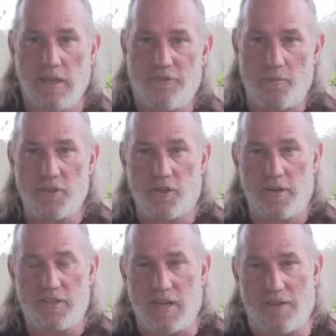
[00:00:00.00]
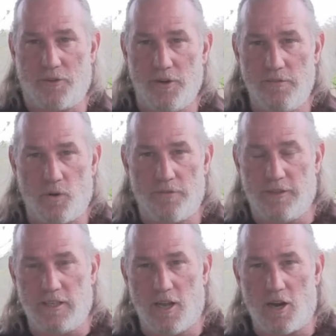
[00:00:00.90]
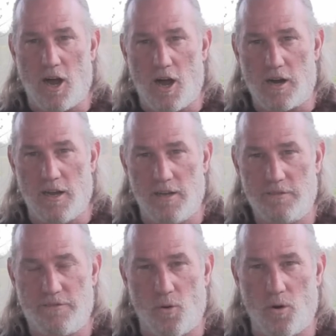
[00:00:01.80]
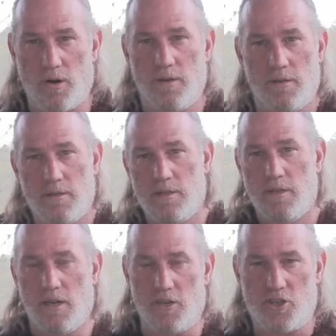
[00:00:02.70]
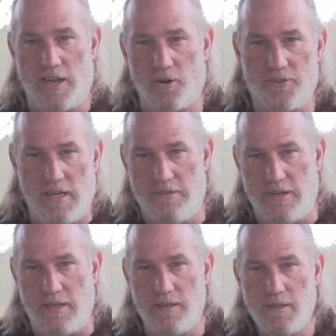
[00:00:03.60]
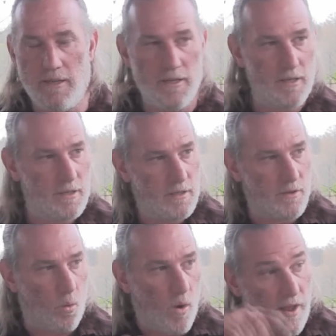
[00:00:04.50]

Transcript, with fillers: leave for Missouri this afternoon for a flintlock hog hunt for Hunt Channel TV. The